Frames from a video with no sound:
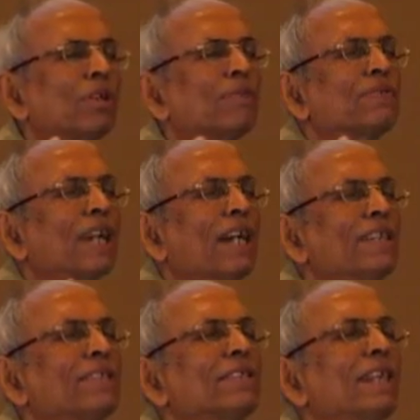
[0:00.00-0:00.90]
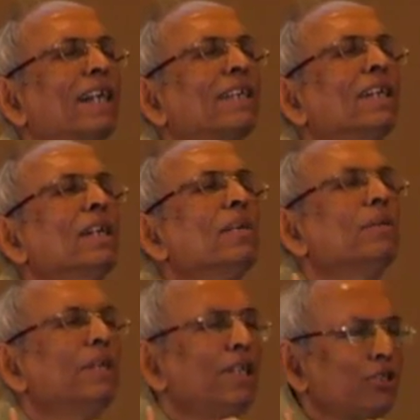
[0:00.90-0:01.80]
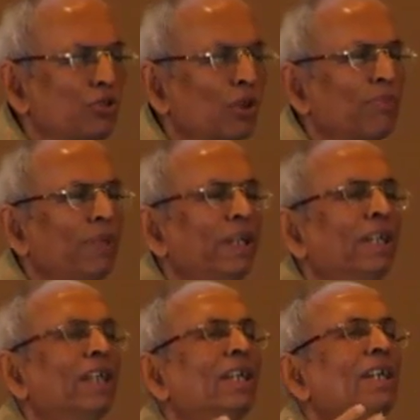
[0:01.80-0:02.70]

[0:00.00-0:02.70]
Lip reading: of science, that it should be